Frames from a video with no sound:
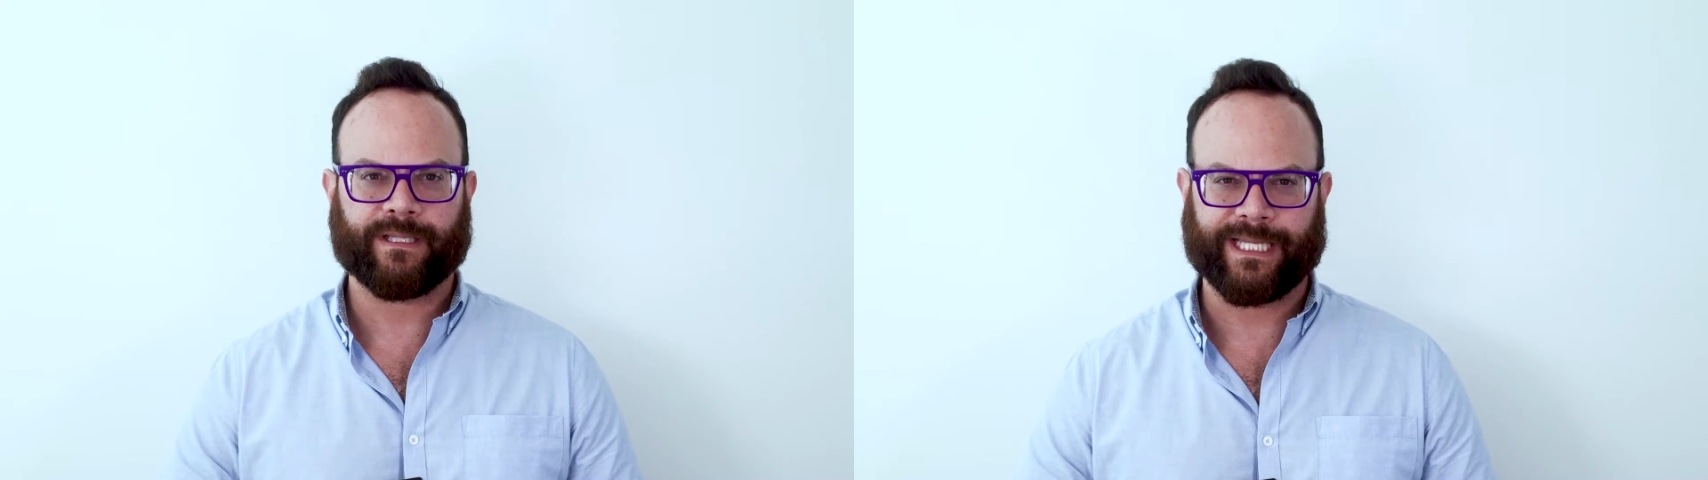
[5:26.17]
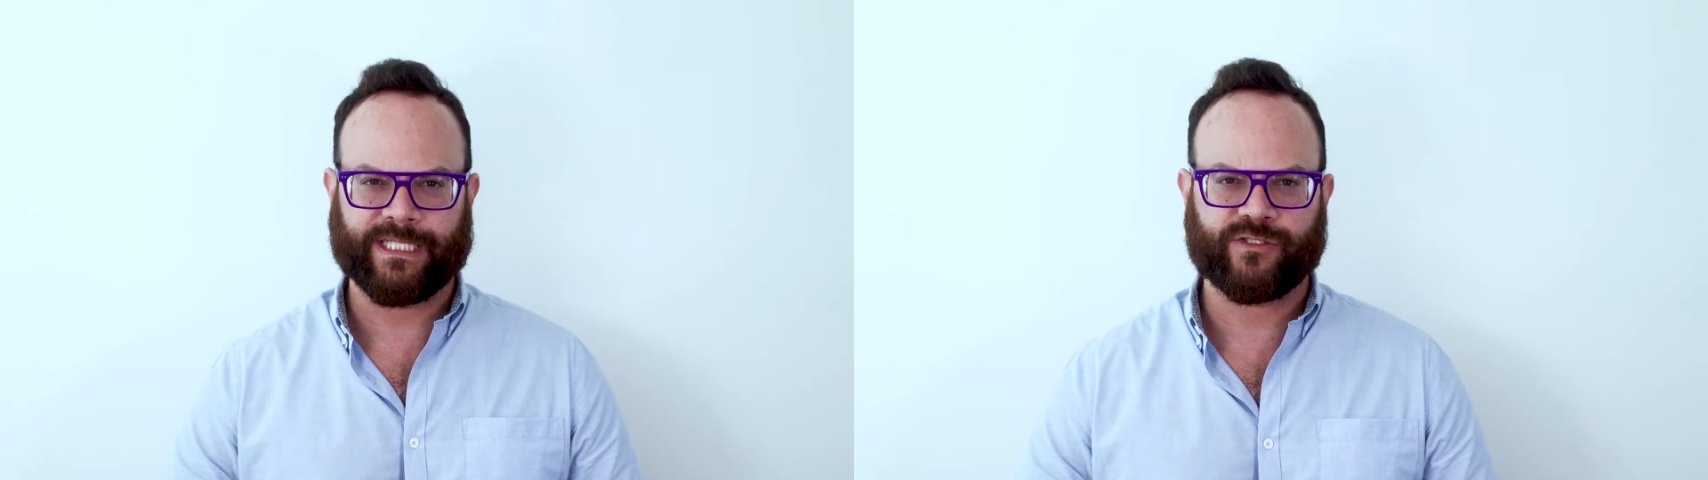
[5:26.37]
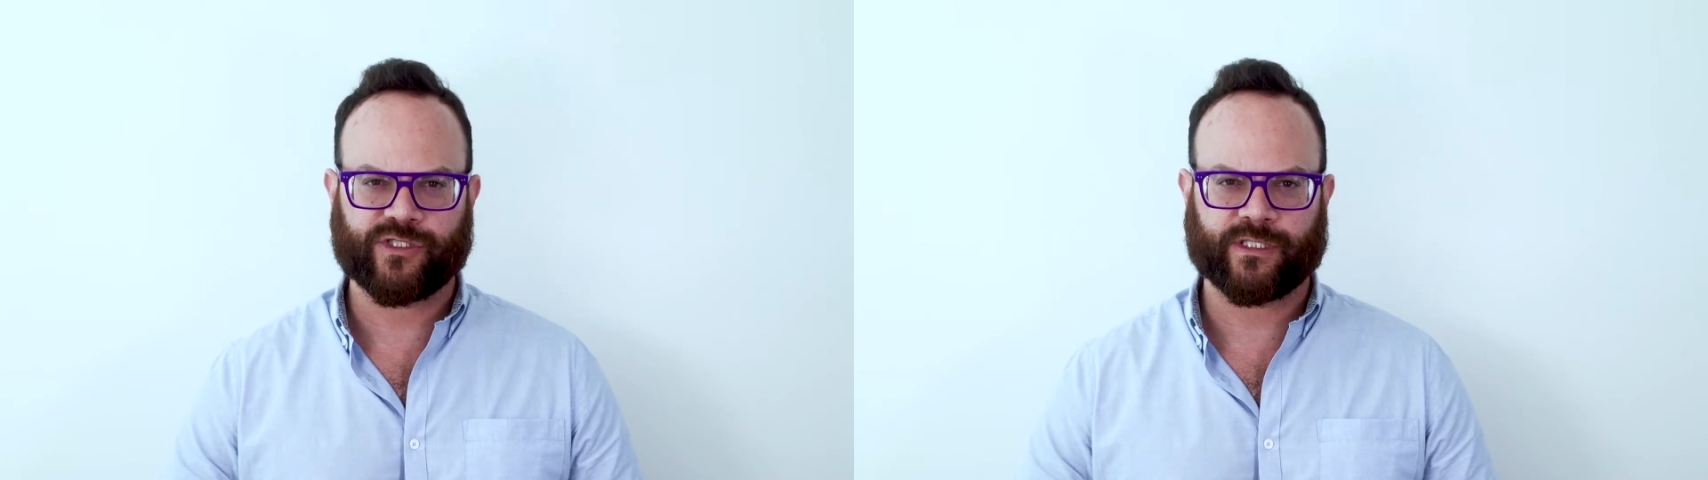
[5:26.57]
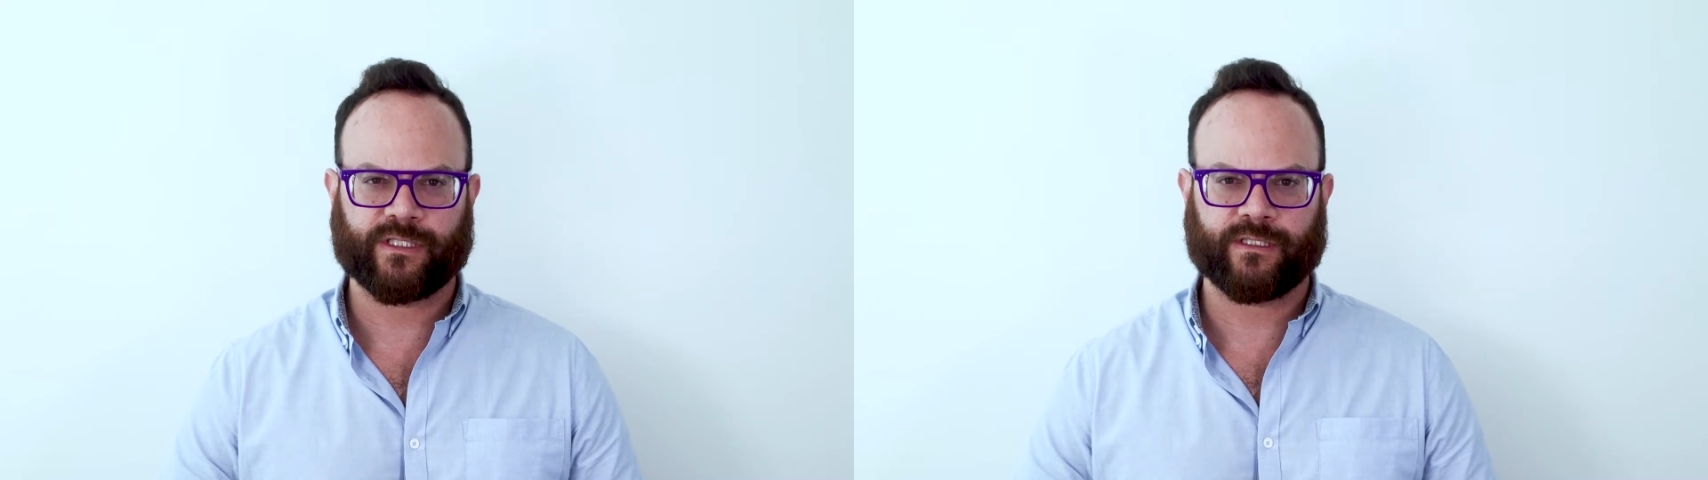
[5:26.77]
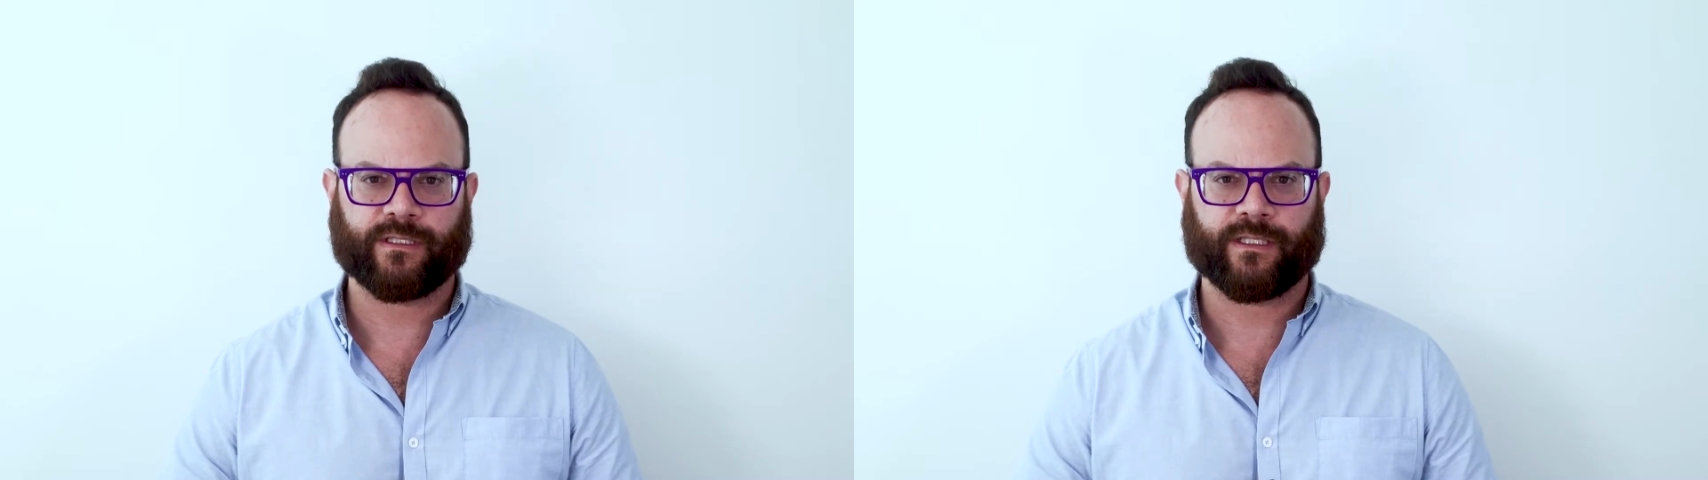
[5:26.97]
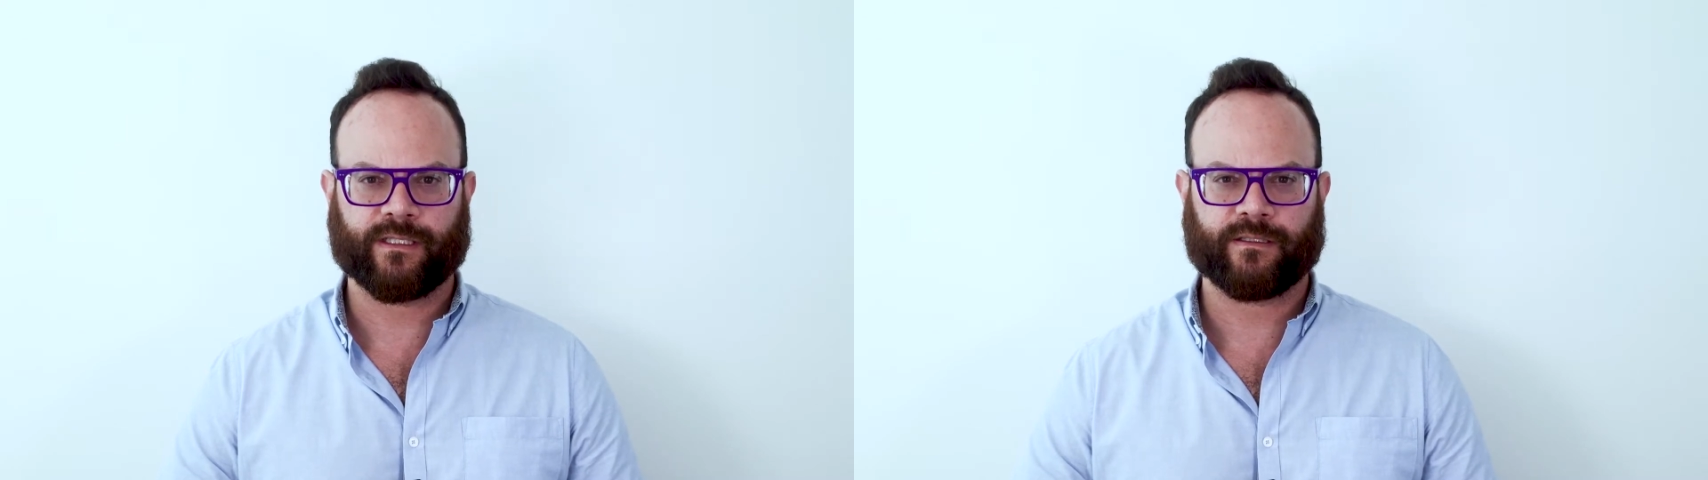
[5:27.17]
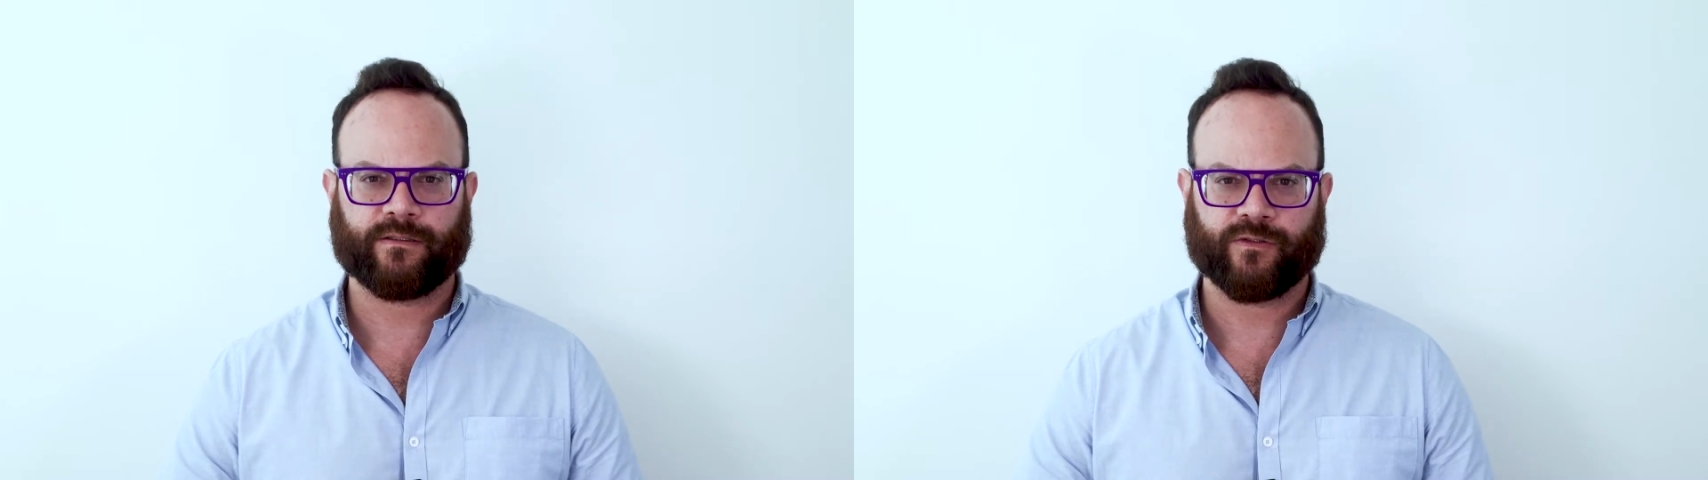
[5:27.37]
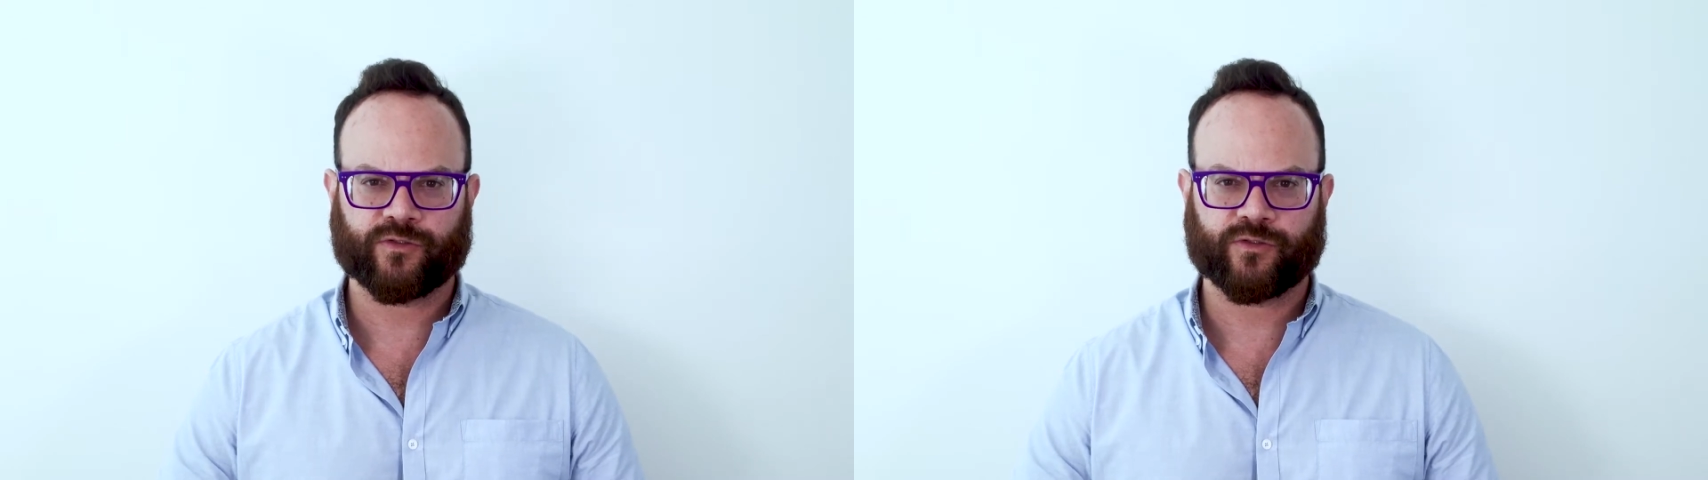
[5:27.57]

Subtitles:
aging and